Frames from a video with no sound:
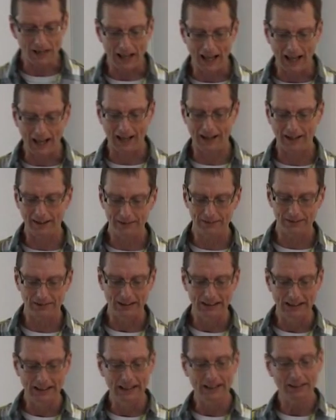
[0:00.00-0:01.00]

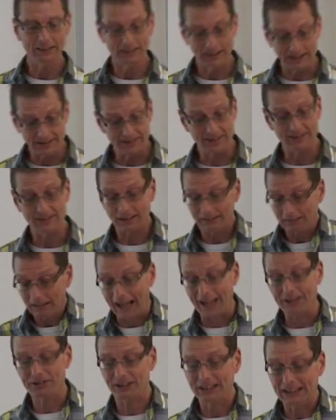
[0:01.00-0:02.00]
And this is
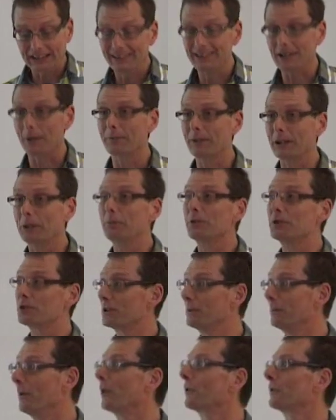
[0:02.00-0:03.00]
actually something which
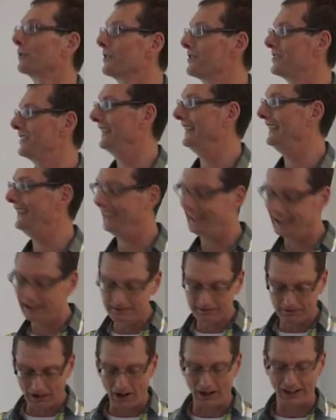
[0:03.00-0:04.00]
democracy
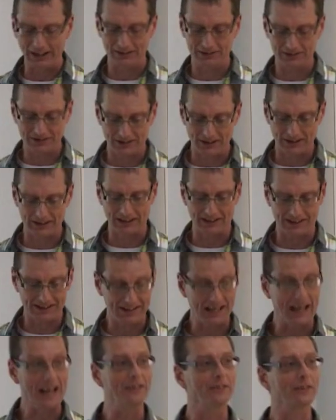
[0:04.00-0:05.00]
invites, to the
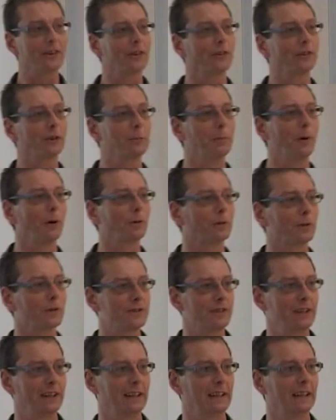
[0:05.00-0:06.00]
extent that
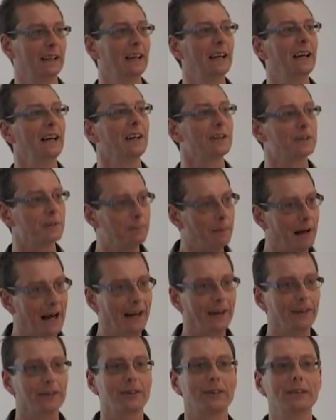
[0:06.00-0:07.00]
democracy is
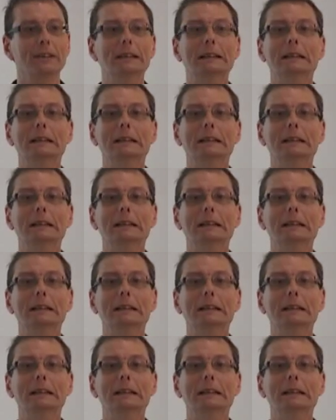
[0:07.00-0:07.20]
about